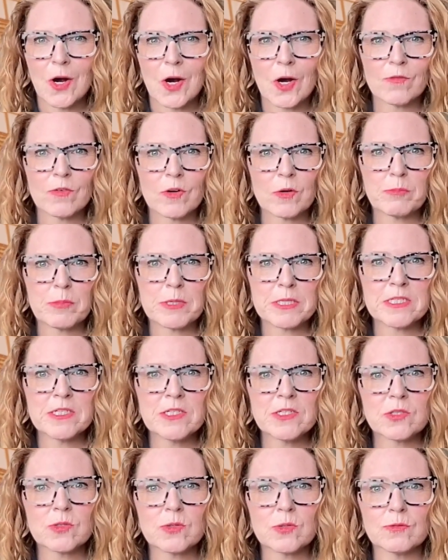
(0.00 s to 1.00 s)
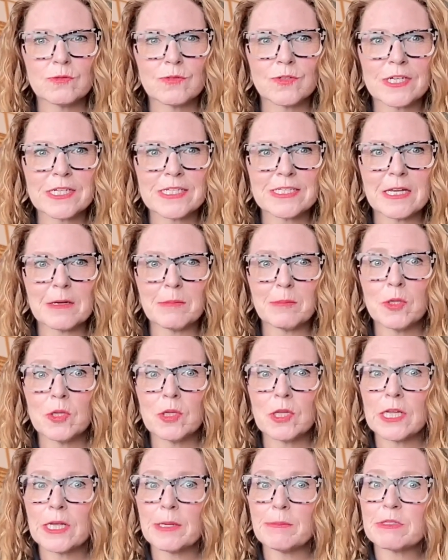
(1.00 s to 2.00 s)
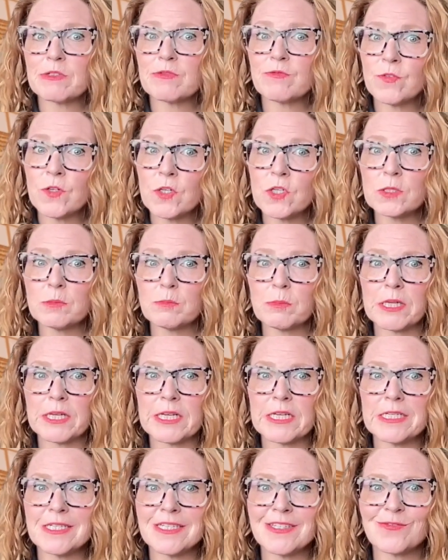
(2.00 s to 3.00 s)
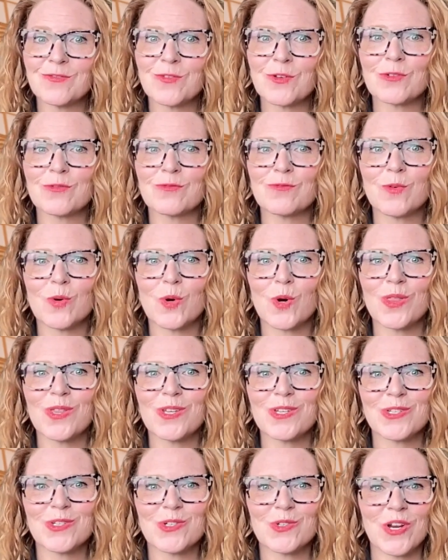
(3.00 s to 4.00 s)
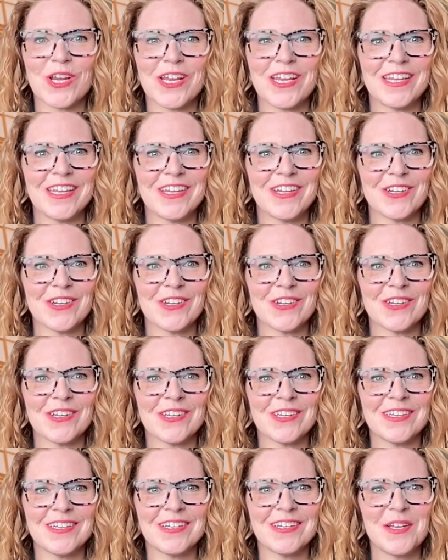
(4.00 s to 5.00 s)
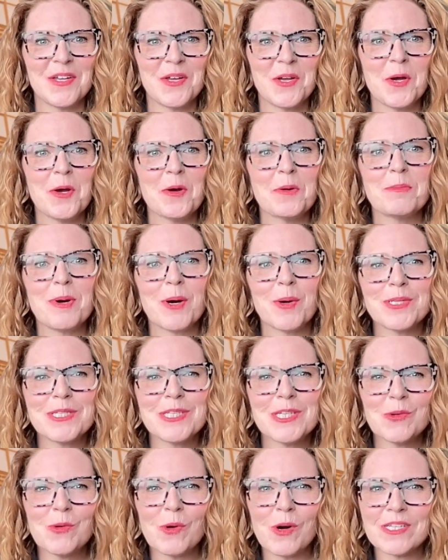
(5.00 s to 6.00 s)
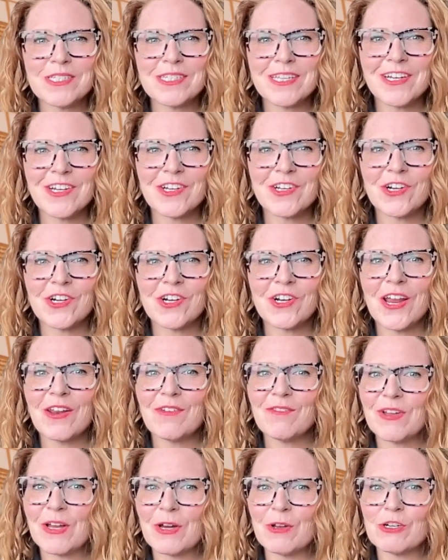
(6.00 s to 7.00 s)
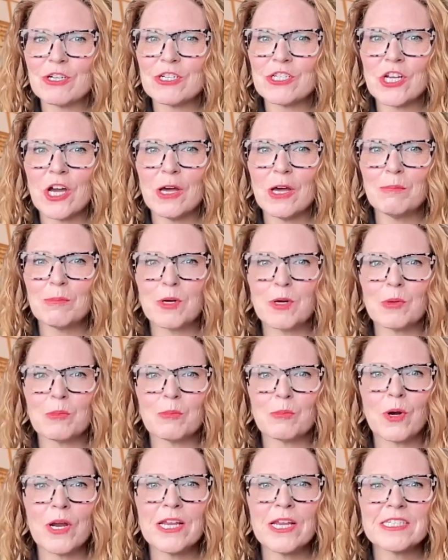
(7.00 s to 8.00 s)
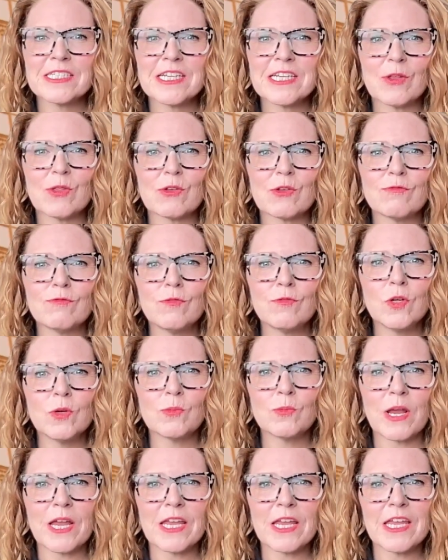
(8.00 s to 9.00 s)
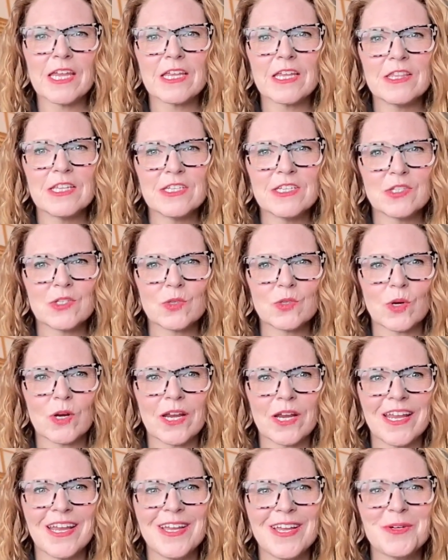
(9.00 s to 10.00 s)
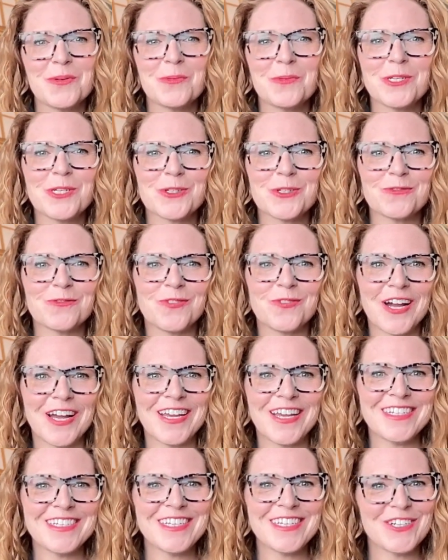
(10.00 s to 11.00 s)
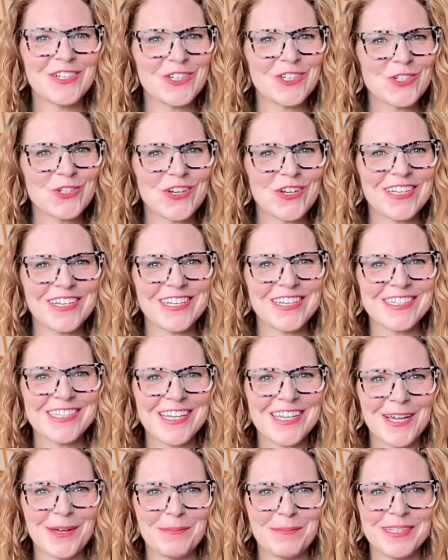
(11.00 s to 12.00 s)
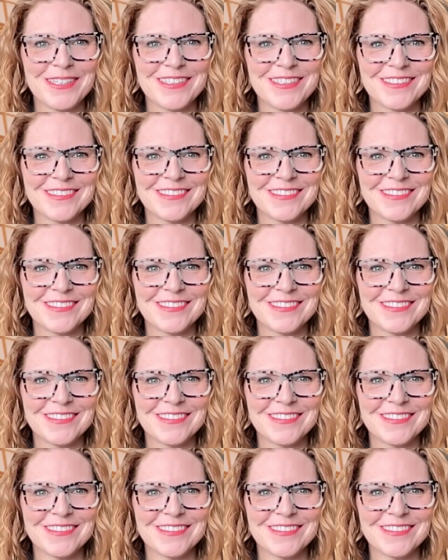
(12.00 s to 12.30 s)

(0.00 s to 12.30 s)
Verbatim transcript: Harvard Business School, for example, claims first place for the fourth straight year. Poets and Quants editor and founder John A. Byrne breaks down the full ranking in this story, which you'll find in our trending tab.